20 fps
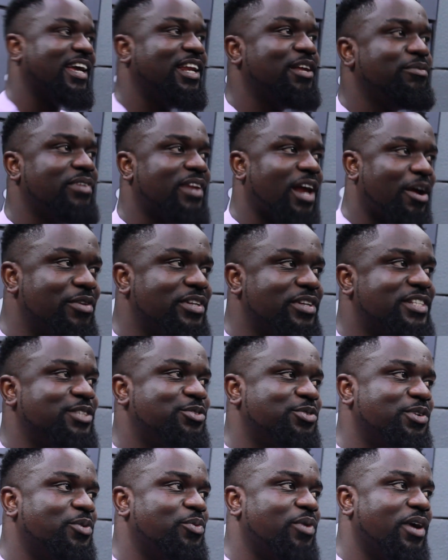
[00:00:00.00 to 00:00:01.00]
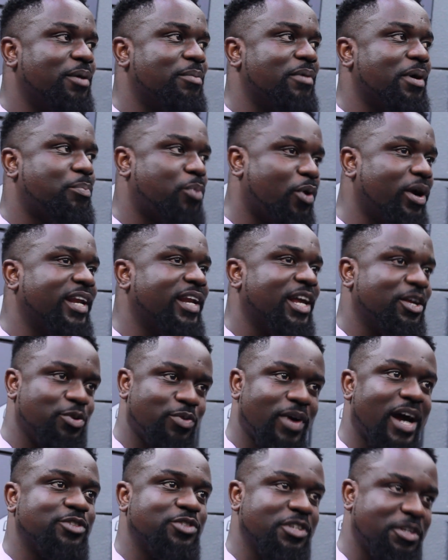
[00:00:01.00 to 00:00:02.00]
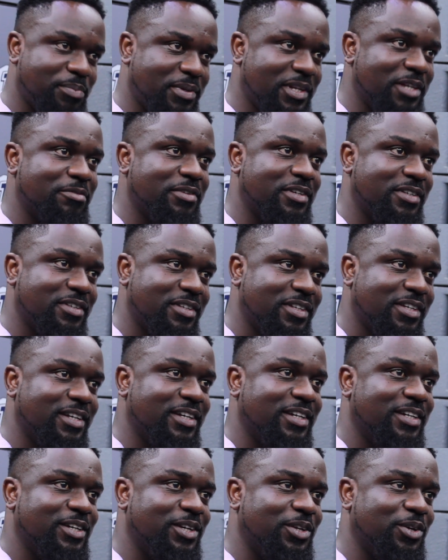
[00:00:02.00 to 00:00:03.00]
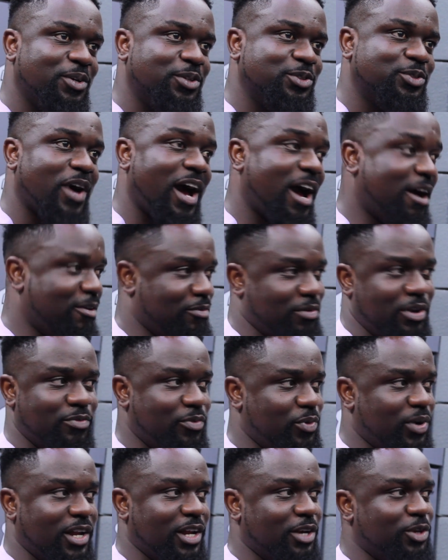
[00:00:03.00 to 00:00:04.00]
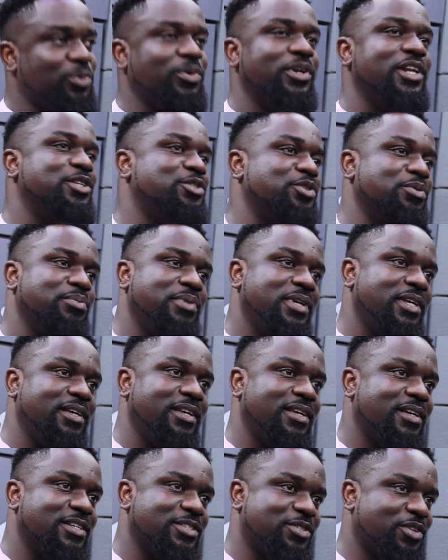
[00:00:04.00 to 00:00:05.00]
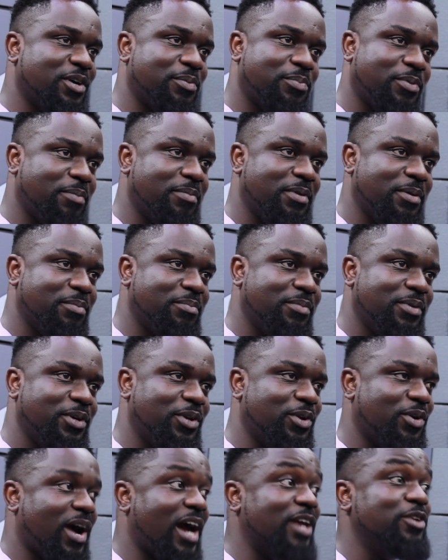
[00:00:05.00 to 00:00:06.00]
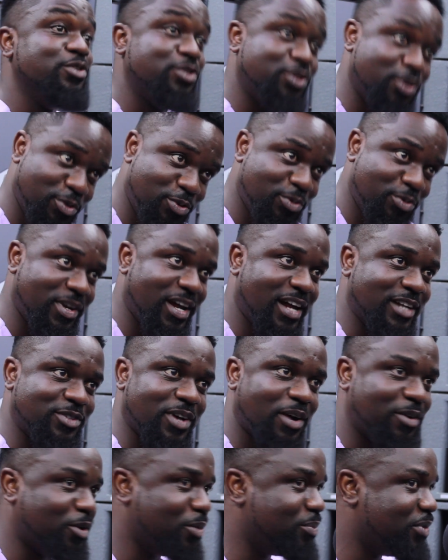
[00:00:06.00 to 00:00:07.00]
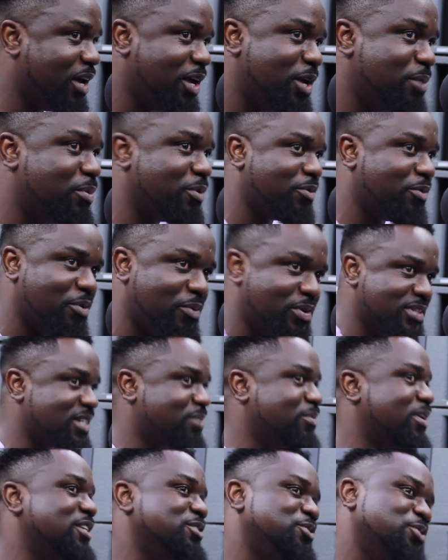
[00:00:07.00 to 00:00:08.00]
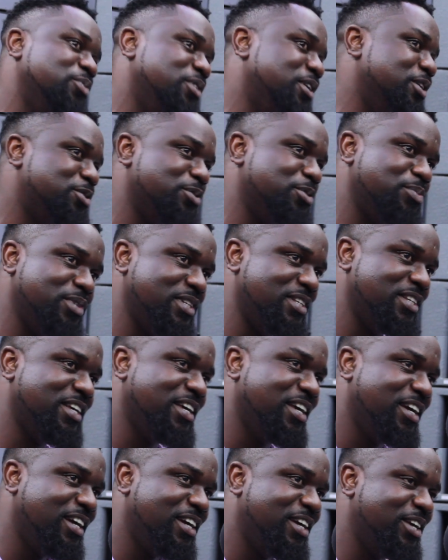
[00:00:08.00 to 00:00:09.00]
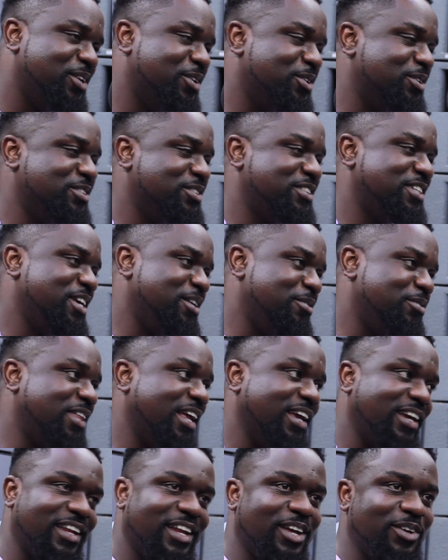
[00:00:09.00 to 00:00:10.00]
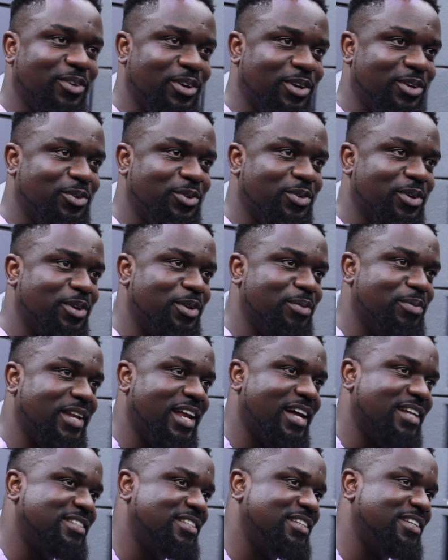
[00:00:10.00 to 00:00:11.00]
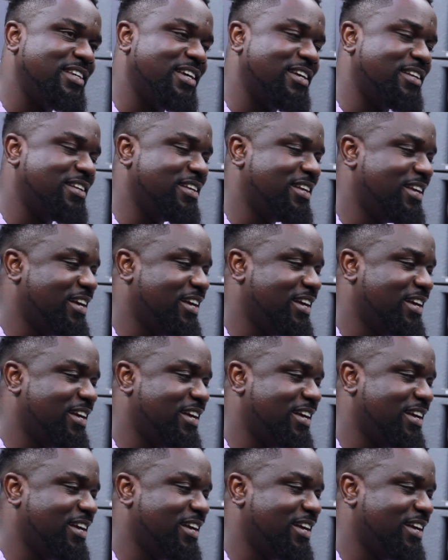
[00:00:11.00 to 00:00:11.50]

can even narrate it to a point that you actually believe it. You know, so when they're doing it to me, it's not a problem. You know, I used to do that, so I'll not be a hypocrite when someone is doing it to me. You know, thinking that you're Illuminati, and